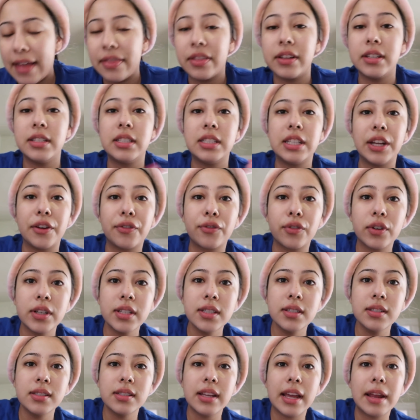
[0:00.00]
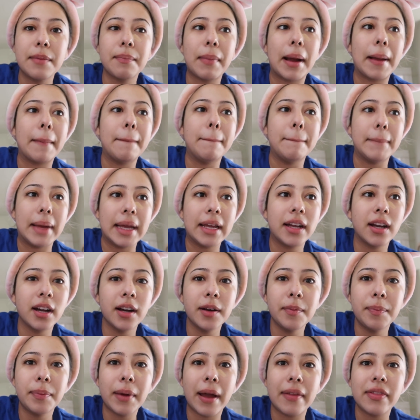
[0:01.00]
And the difference in my
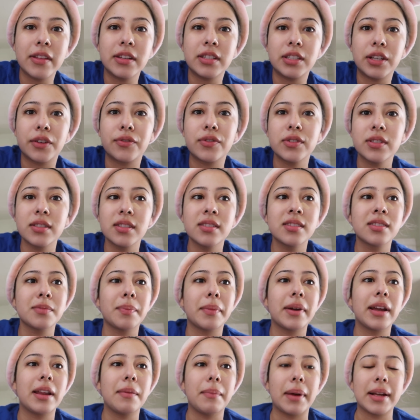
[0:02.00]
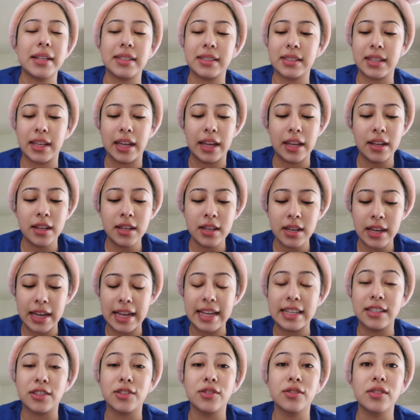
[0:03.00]
makeup and the difference in, in my skin
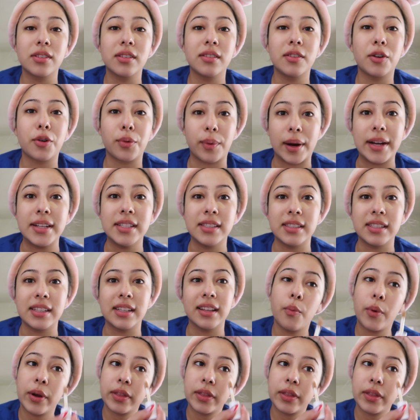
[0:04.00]
is crazy.